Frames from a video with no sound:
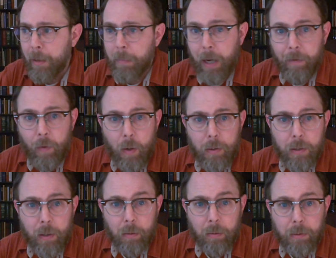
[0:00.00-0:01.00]
But I've
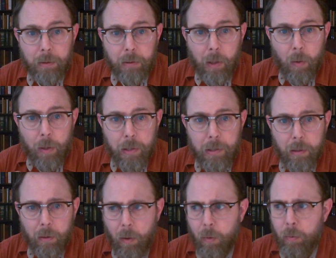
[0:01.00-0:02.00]
also noticed,
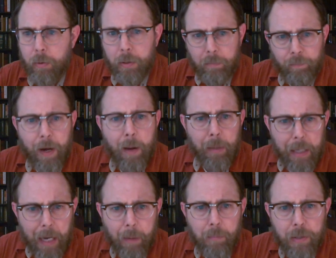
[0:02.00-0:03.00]
family
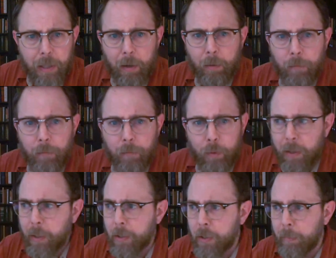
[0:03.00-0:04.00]
names that are
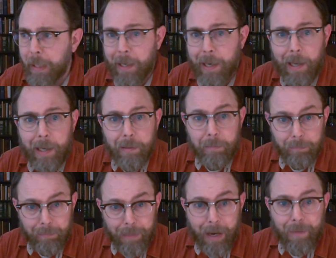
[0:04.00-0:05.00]
familiar to me, and
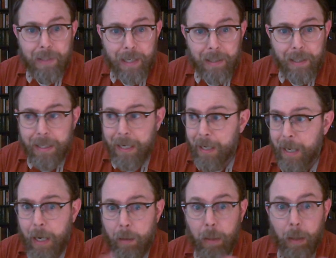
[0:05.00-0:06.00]
I've seen the
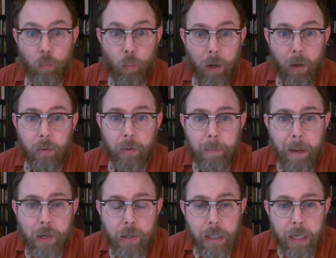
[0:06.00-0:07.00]
DNA. I'm like, whoa, they
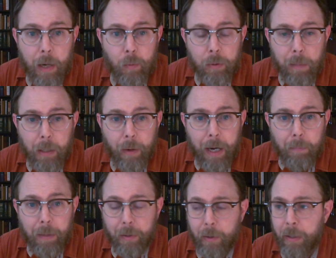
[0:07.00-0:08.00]
match DNA with my
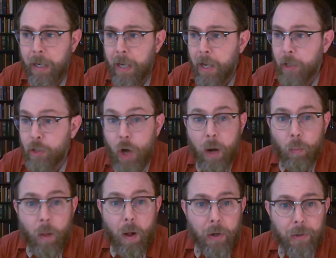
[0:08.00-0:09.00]
grandmother. John
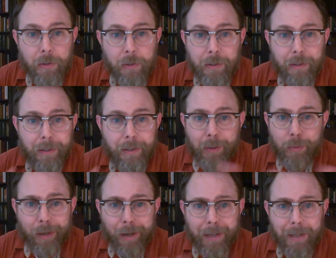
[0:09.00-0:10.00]
Waters is
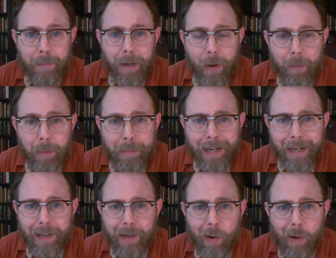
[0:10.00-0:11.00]
related to my grandma Betty
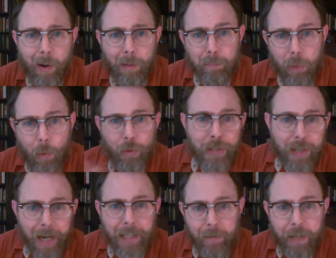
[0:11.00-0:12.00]
on both sides of
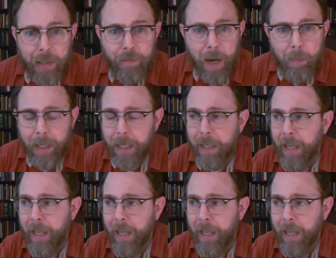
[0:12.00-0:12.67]
his family.